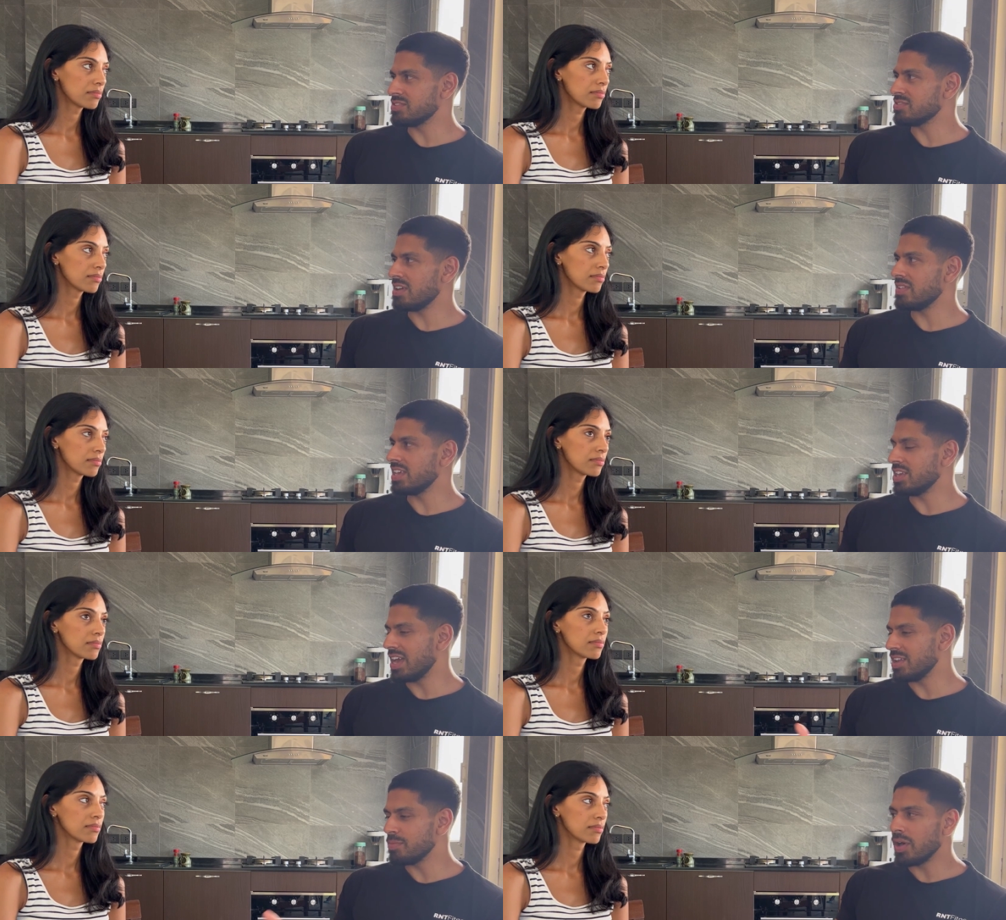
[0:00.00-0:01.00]
Speaker 1: of traveling. You
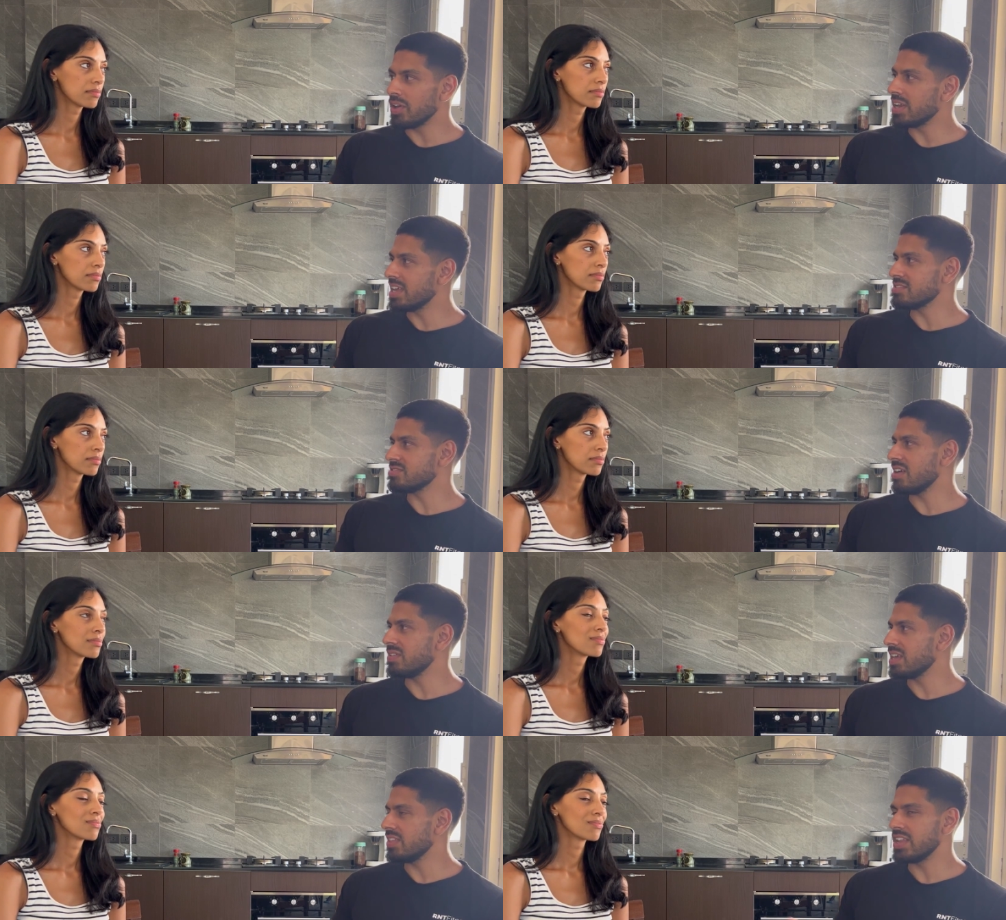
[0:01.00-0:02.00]
had your partner days of
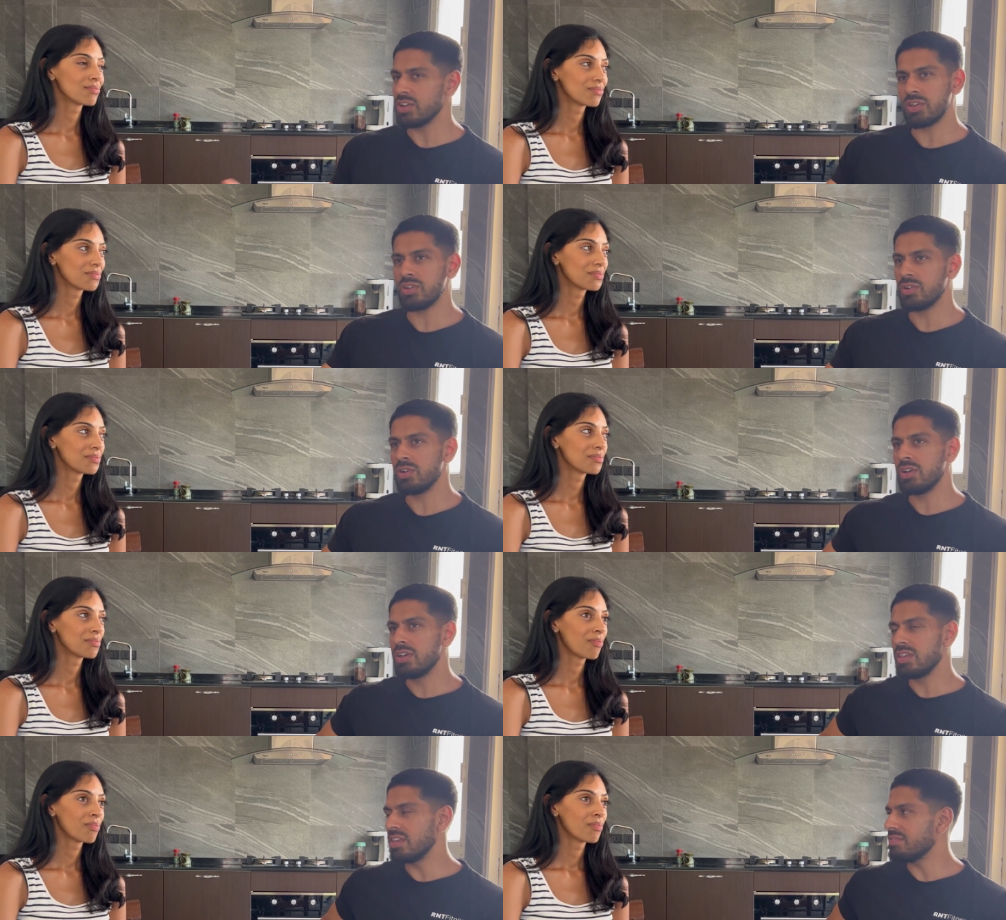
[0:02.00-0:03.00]
traveling, and then you got your
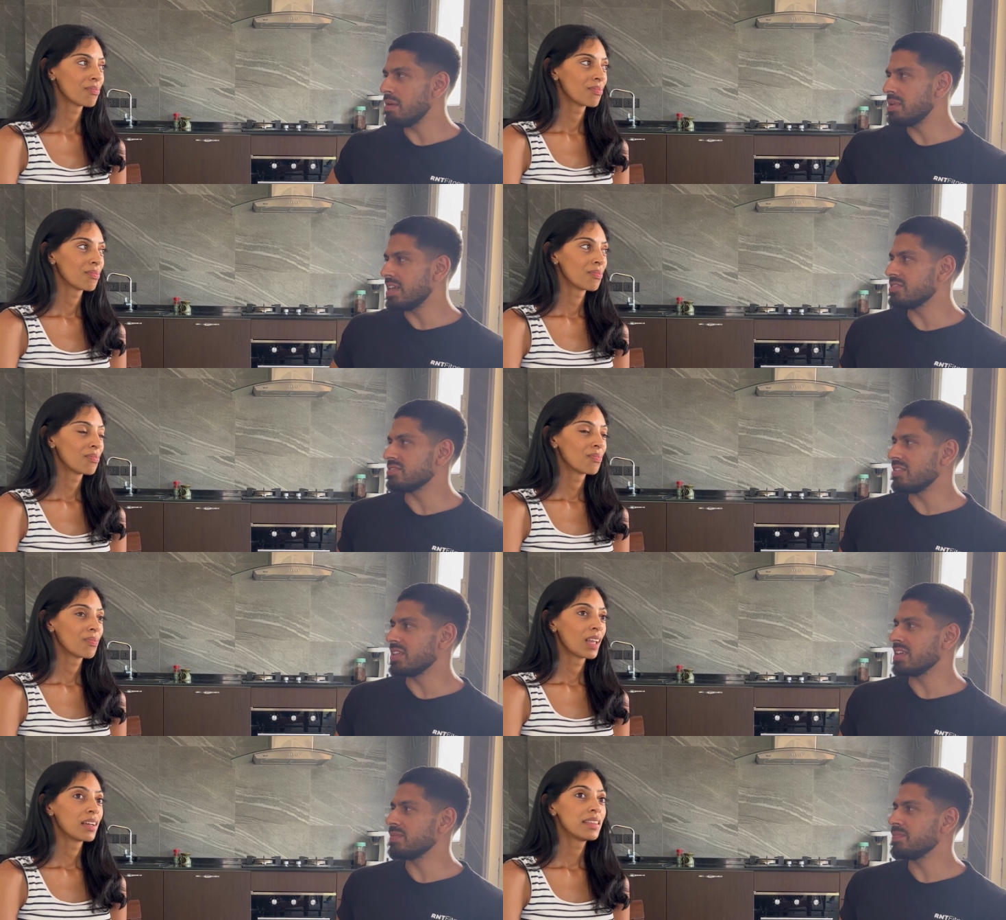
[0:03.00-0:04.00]
your family days of
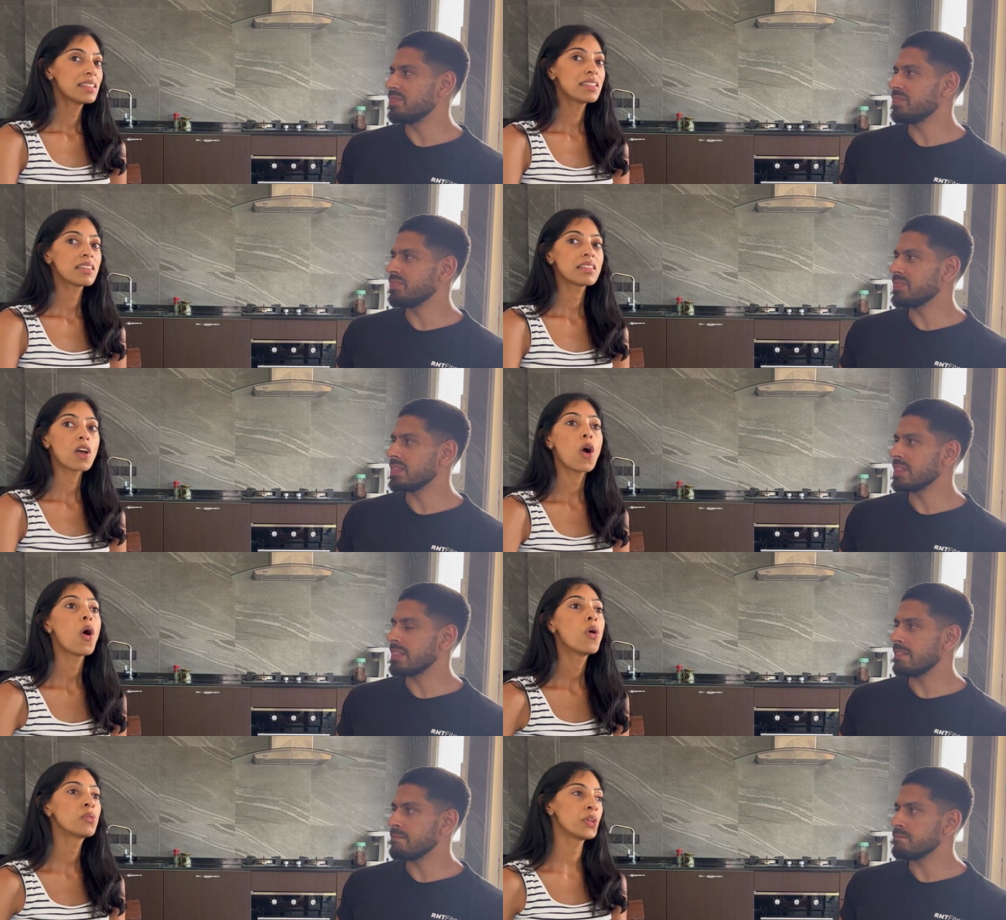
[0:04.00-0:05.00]
traveling.
Speaker 2: This is it's a
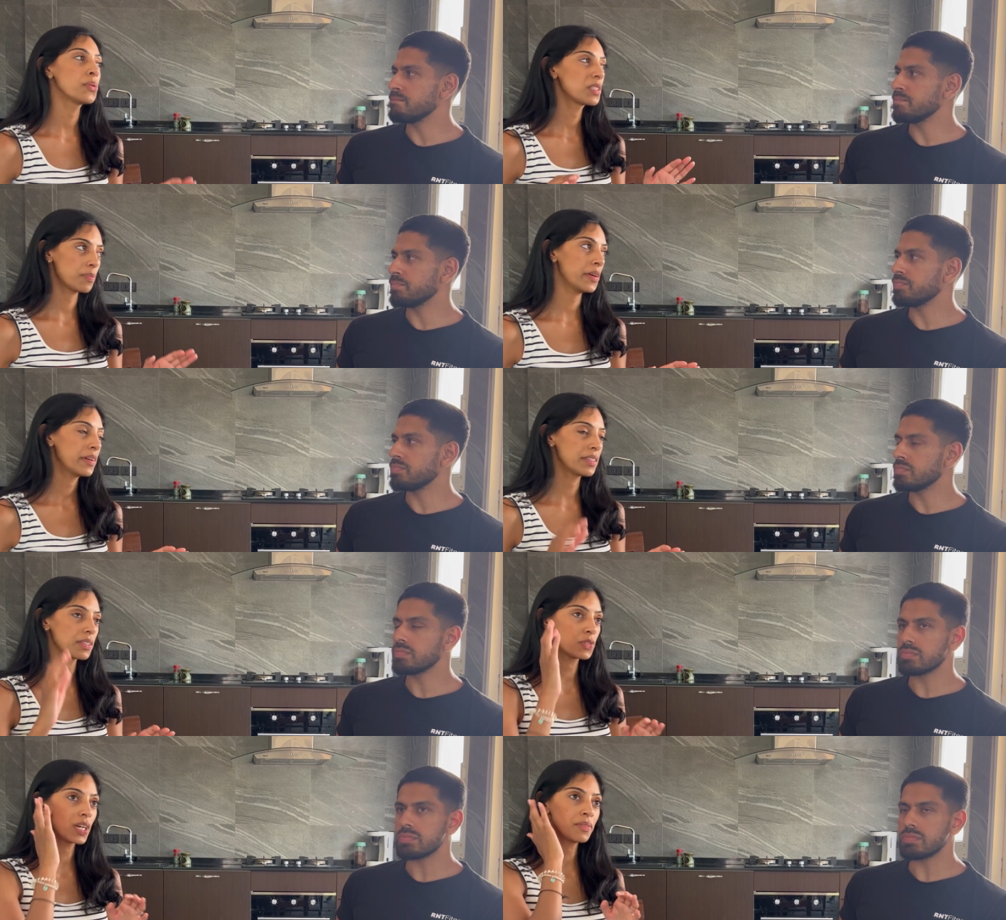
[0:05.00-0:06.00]
whole new experience
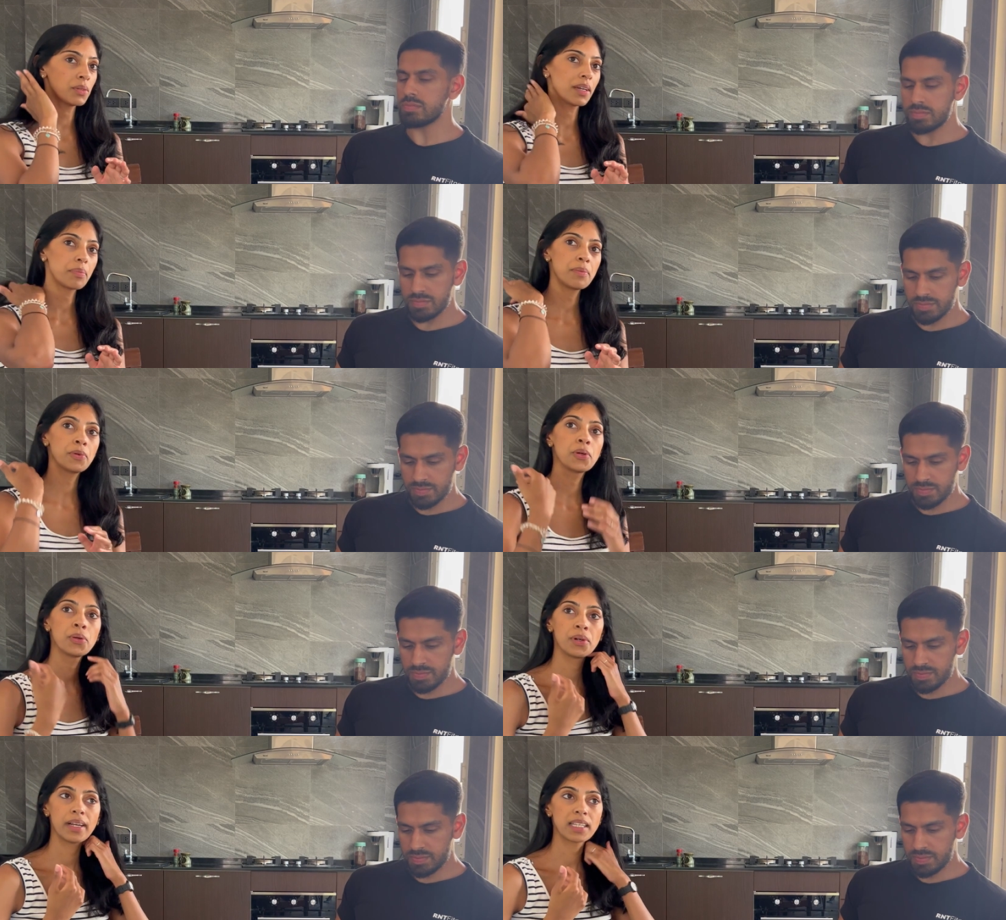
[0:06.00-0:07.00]
of travel. Like people who
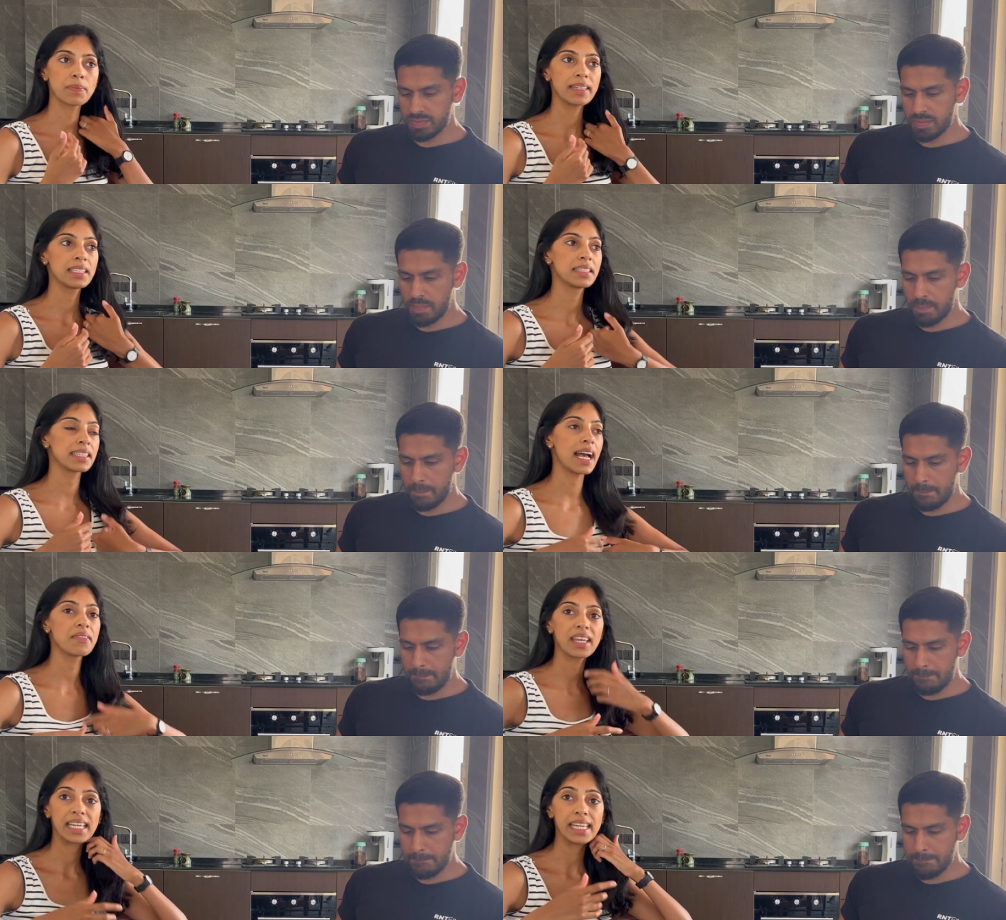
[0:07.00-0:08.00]
are expecting to have
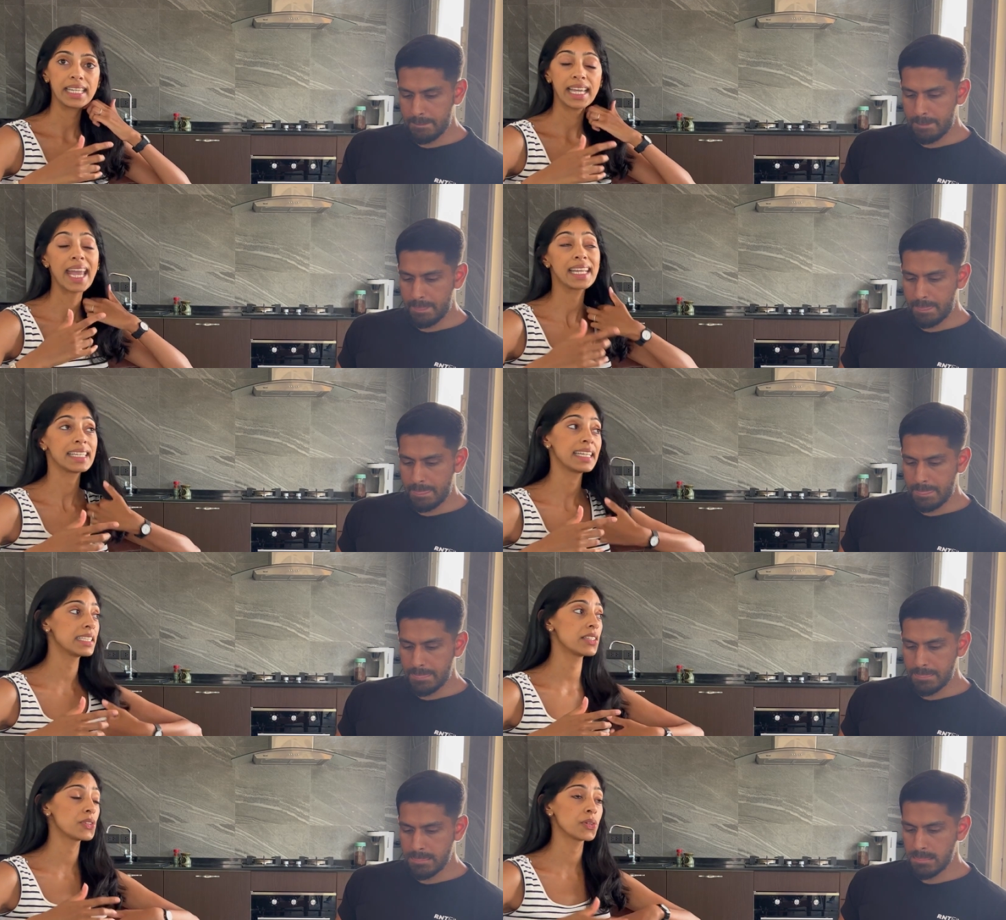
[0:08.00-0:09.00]
their cake and eat
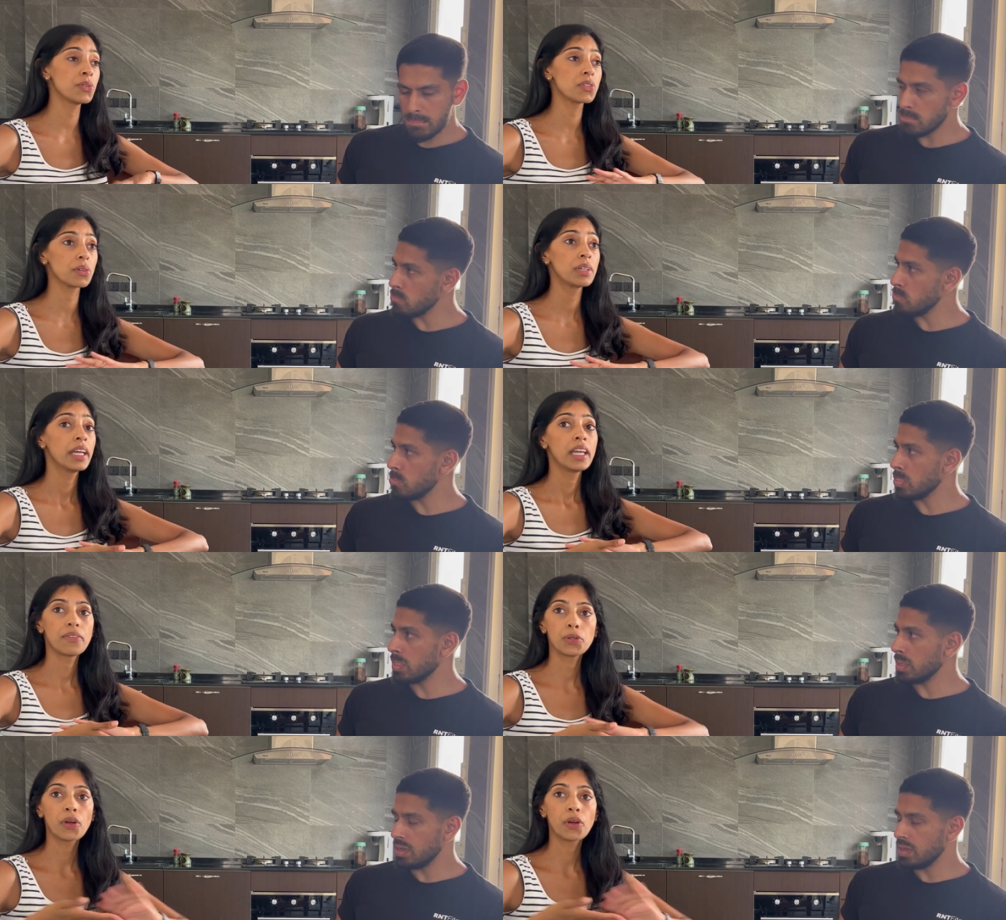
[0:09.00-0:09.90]
it too. So if you're